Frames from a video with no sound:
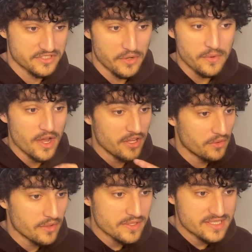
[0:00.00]
So
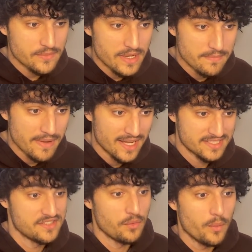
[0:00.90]
you'll notice that we can
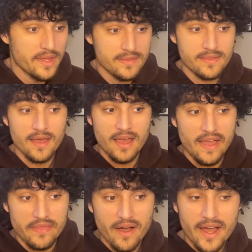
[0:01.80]
pass in the width
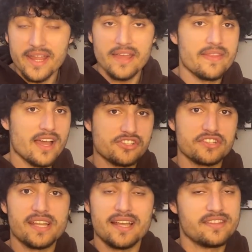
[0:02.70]
and the height, and that
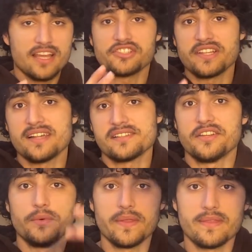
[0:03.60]
just has to
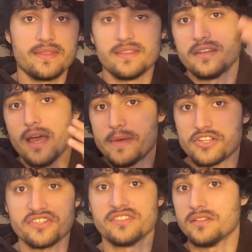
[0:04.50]
do with the
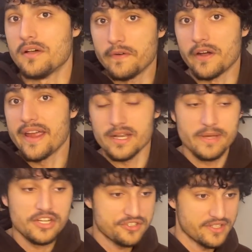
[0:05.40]
dimensions of our
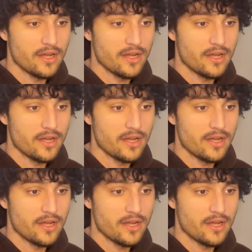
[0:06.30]
animation.